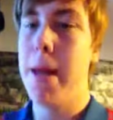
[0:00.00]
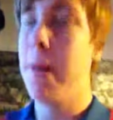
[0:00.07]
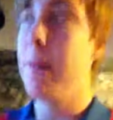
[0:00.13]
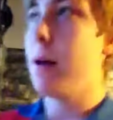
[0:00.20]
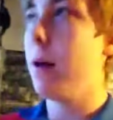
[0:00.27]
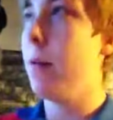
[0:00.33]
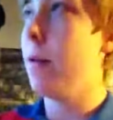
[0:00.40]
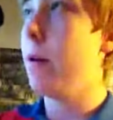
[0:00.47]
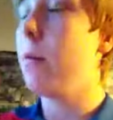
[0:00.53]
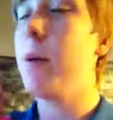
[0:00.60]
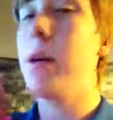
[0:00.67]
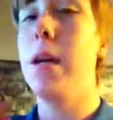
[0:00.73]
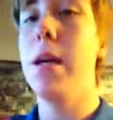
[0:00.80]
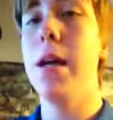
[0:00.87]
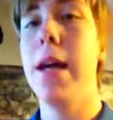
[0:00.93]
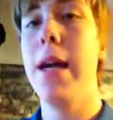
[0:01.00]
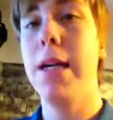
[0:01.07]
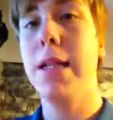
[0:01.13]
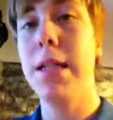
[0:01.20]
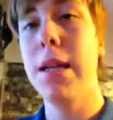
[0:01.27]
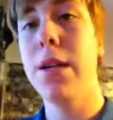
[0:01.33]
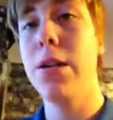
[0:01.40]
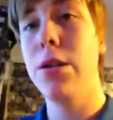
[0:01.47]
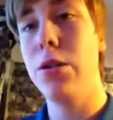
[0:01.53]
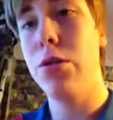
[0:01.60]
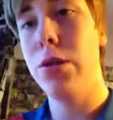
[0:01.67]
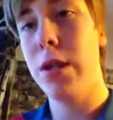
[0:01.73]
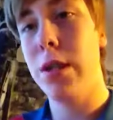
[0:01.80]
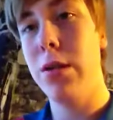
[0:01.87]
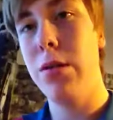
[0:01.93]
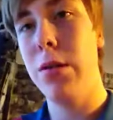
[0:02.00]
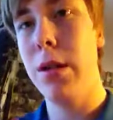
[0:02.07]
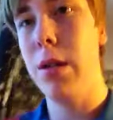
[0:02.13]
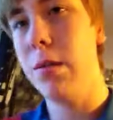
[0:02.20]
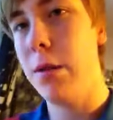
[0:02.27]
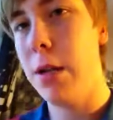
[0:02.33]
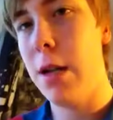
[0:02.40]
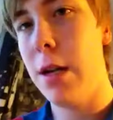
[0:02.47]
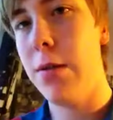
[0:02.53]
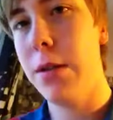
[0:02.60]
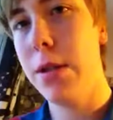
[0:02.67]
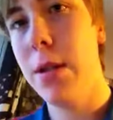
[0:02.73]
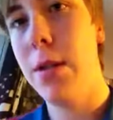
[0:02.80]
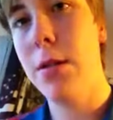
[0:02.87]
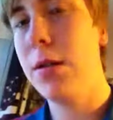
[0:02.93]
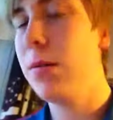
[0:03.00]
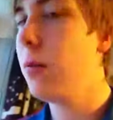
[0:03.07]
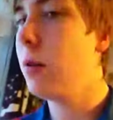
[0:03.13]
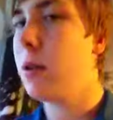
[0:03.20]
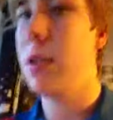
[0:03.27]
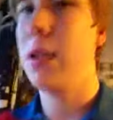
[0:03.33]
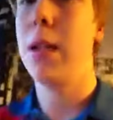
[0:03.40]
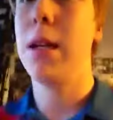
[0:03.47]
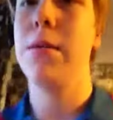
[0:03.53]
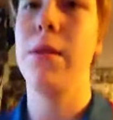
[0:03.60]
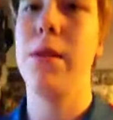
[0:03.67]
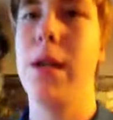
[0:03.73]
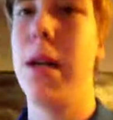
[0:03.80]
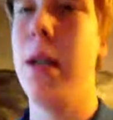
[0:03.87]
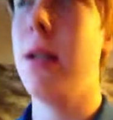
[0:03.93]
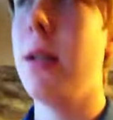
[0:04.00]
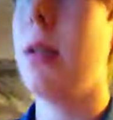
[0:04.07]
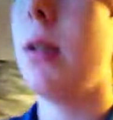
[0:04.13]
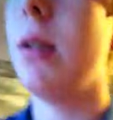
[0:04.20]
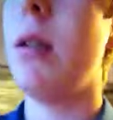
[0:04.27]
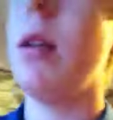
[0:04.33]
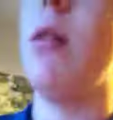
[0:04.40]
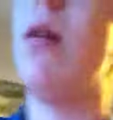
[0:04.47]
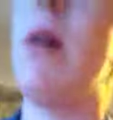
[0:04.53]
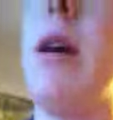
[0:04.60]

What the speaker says: That there'll be a second Trick or Treat coming out. So I just want to share that with you guys, so you know